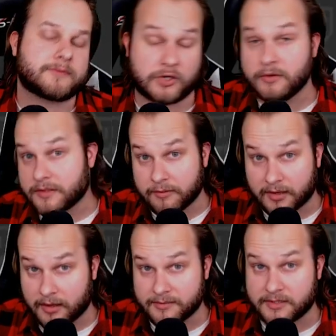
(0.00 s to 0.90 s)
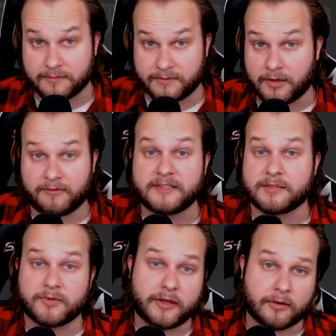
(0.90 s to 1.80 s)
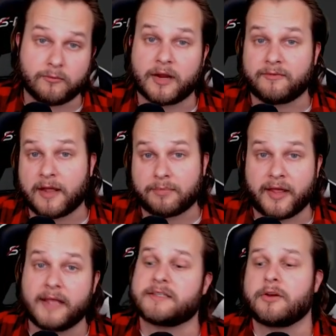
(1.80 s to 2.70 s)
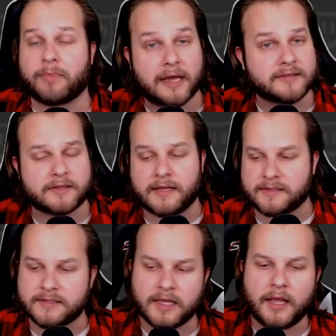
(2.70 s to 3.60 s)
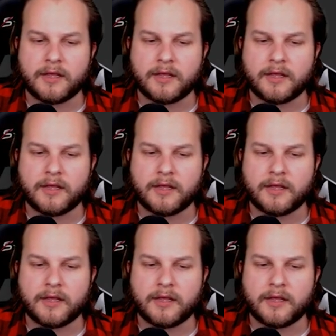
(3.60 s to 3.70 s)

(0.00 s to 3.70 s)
Certainly when it comes to, you know, flight simulator and wanting to fly planes, get your pilot license.